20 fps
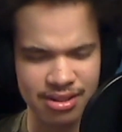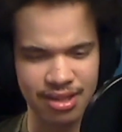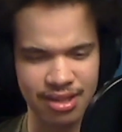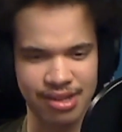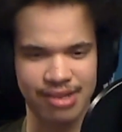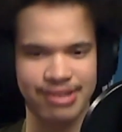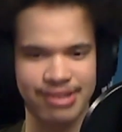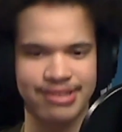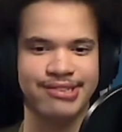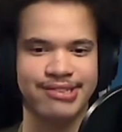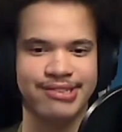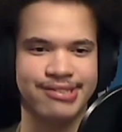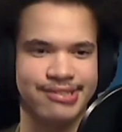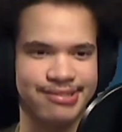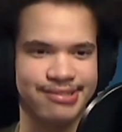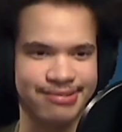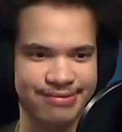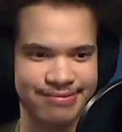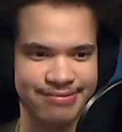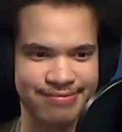like,
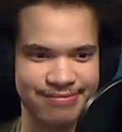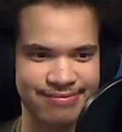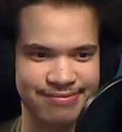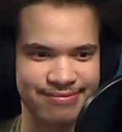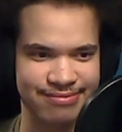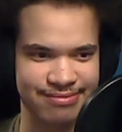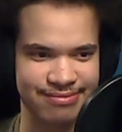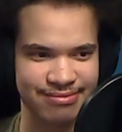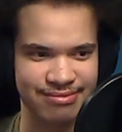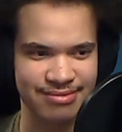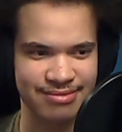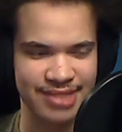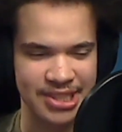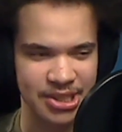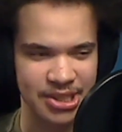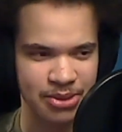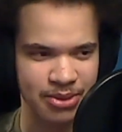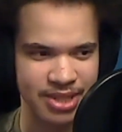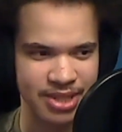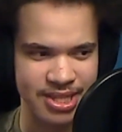you
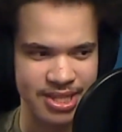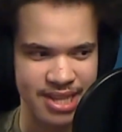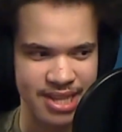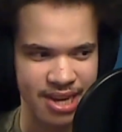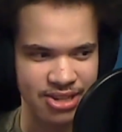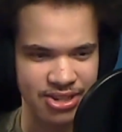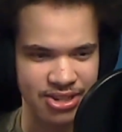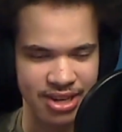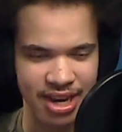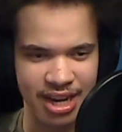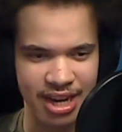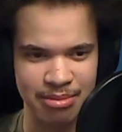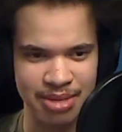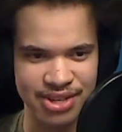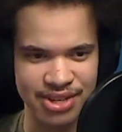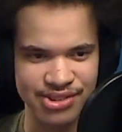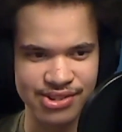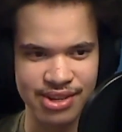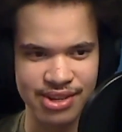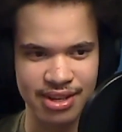know what? This actually kind of
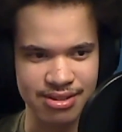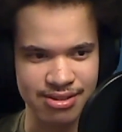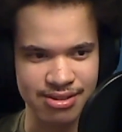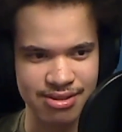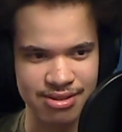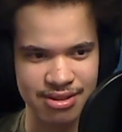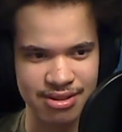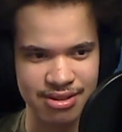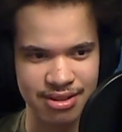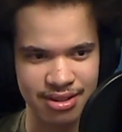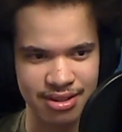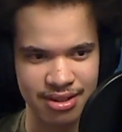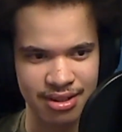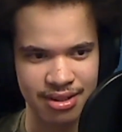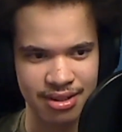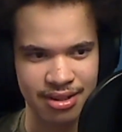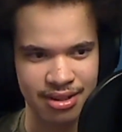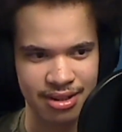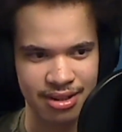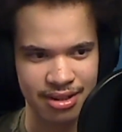makes sense.
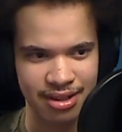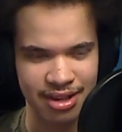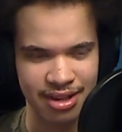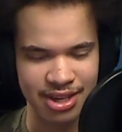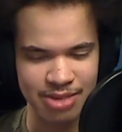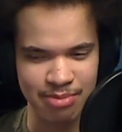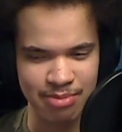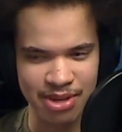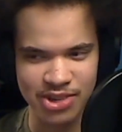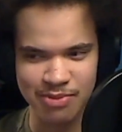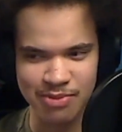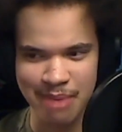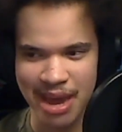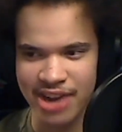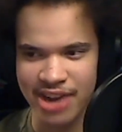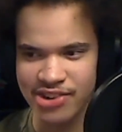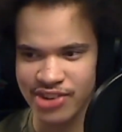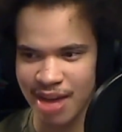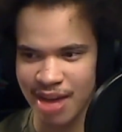Because my Spanish